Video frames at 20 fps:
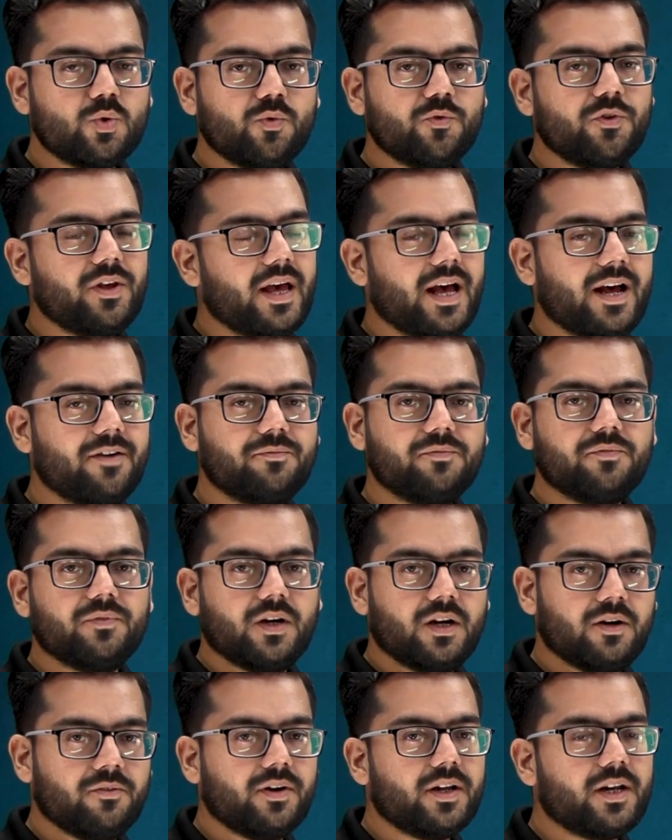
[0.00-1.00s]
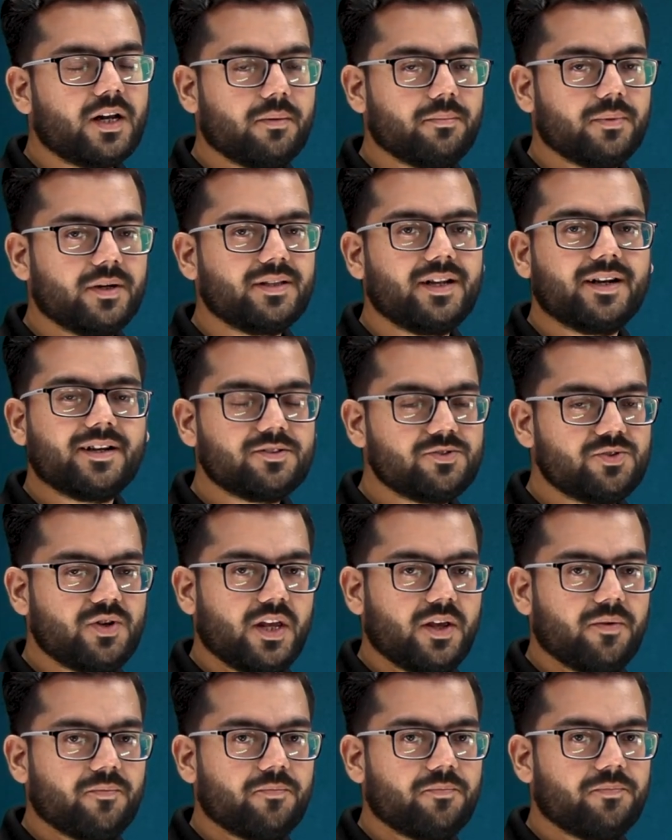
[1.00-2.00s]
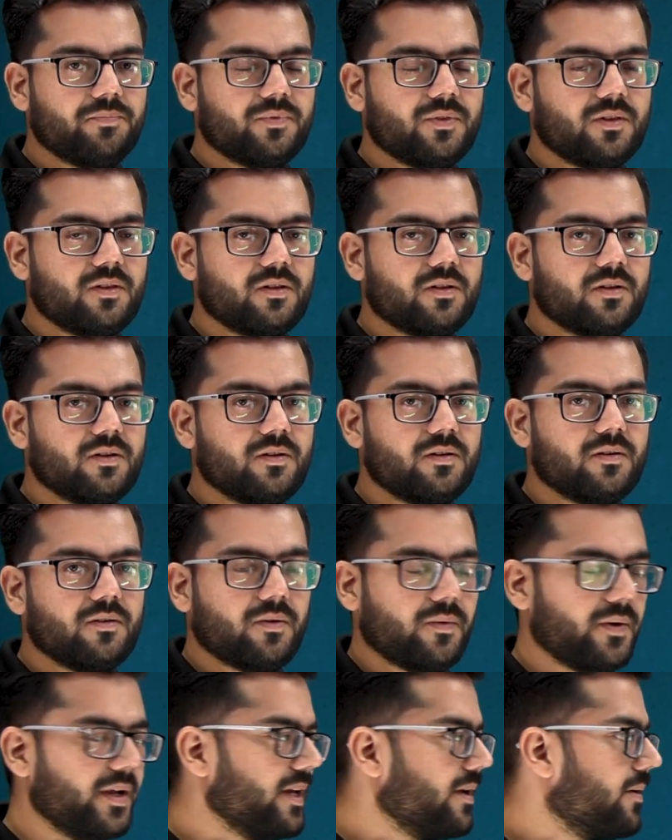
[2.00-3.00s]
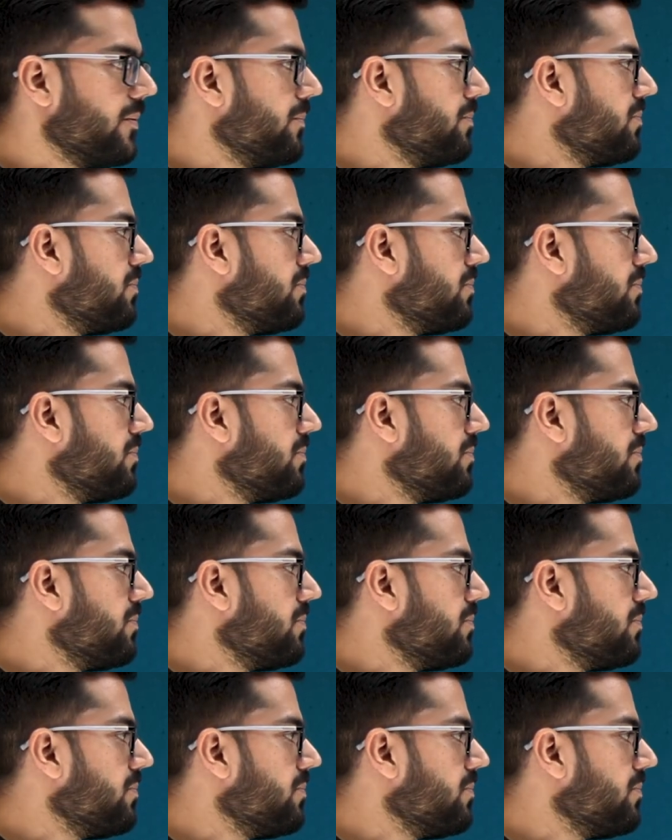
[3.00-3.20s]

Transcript: We have a one number, that is d, right?